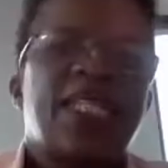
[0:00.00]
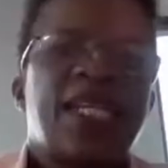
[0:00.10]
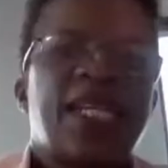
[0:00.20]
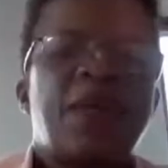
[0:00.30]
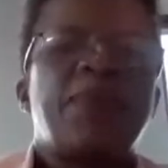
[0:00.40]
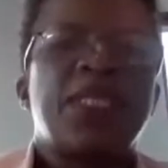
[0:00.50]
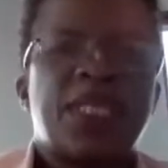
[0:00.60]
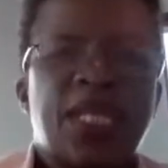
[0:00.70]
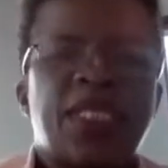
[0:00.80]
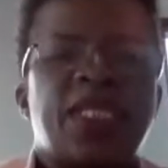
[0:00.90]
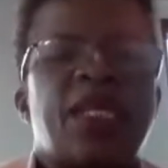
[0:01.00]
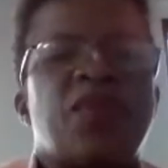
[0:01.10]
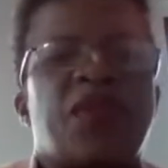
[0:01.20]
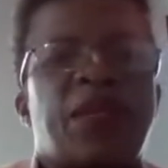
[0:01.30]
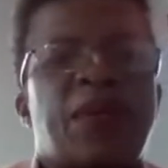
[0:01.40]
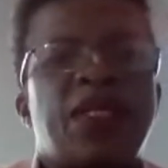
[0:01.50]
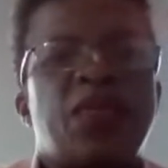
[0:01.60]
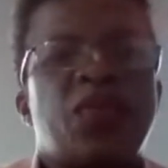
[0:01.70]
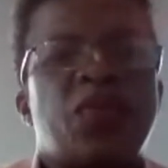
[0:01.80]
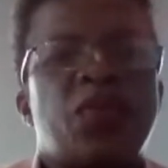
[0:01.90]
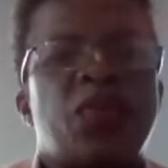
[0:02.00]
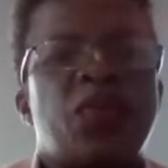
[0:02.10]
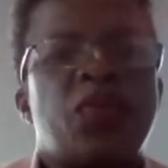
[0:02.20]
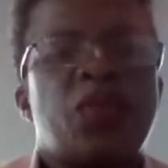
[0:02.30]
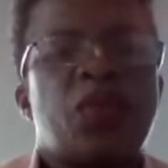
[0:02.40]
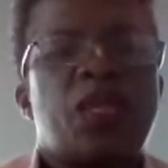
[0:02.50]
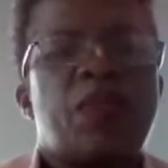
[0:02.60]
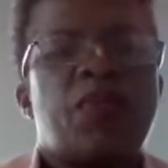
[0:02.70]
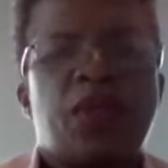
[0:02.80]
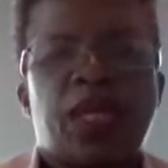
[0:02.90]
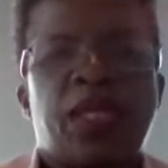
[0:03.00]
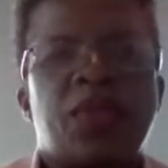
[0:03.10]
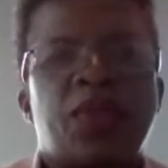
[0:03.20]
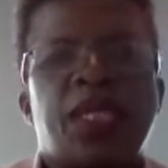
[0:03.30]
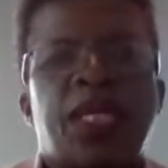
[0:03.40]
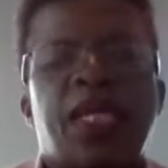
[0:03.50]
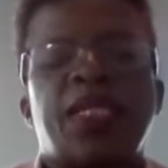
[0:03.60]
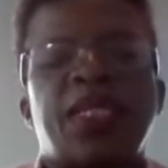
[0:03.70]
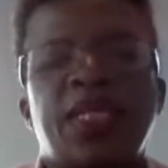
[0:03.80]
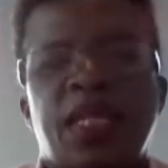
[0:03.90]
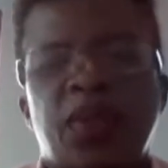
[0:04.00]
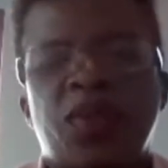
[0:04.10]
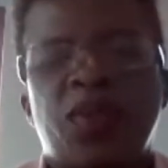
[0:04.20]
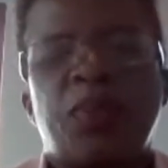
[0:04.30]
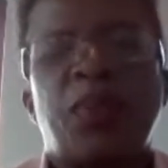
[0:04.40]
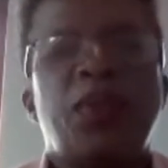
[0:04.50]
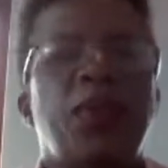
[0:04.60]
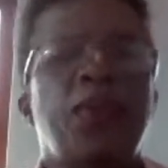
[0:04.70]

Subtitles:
really appreciate it. Thank you very much to Dr. Mofokeng and Dr. Nyati. Thank you, Sipho.